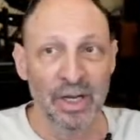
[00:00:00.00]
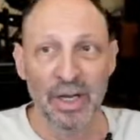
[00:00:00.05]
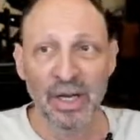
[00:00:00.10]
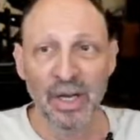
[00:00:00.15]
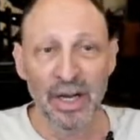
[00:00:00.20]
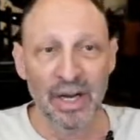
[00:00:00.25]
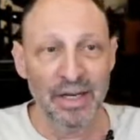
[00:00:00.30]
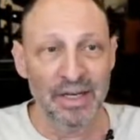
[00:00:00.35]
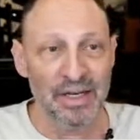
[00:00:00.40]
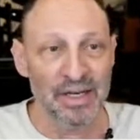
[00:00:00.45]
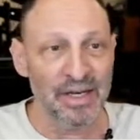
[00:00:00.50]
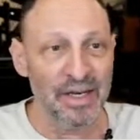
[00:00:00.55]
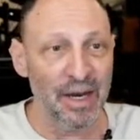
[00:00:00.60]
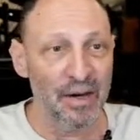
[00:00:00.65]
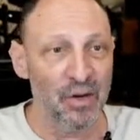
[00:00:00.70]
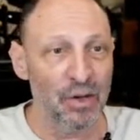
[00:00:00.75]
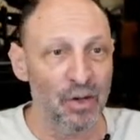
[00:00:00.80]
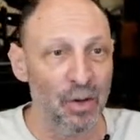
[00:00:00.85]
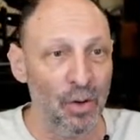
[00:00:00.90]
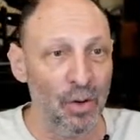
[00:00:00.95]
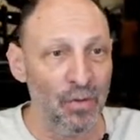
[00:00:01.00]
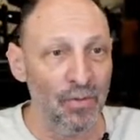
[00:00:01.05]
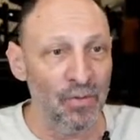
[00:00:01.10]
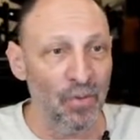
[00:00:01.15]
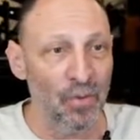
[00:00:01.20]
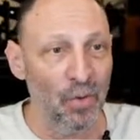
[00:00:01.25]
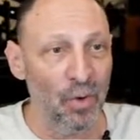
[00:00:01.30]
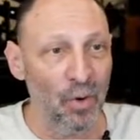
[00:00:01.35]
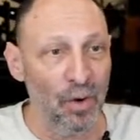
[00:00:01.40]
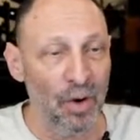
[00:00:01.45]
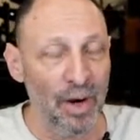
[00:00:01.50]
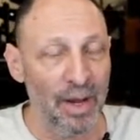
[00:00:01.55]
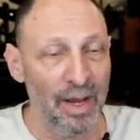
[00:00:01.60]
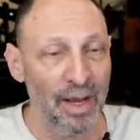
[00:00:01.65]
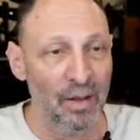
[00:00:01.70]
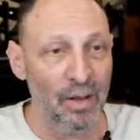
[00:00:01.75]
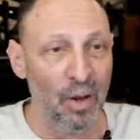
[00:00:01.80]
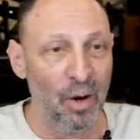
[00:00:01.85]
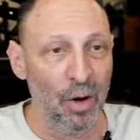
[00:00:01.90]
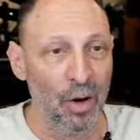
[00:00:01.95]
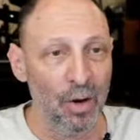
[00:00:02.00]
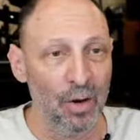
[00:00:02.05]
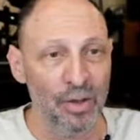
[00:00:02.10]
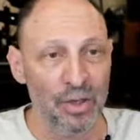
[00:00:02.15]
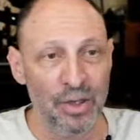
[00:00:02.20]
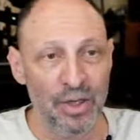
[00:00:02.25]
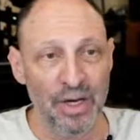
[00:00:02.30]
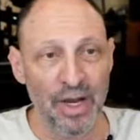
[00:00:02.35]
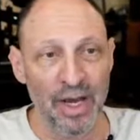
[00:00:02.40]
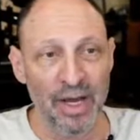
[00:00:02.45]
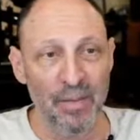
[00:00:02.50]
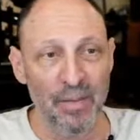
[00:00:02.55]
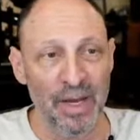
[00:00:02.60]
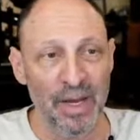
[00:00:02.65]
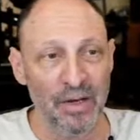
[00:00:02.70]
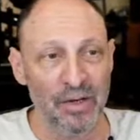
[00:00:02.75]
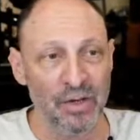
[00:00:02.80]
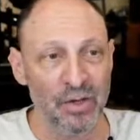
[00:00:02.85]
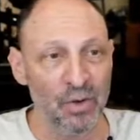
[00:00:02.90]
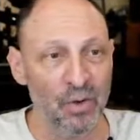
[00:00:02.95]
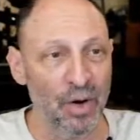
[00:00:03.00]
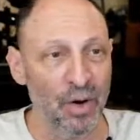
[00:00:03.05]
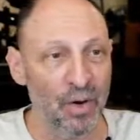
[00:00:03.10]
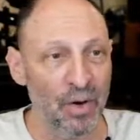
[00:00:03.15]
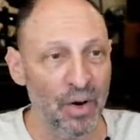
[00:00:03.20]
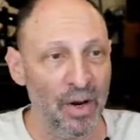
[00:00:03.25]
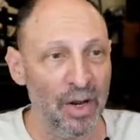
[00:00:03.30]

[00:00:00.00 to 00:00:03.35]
essential for a large database query.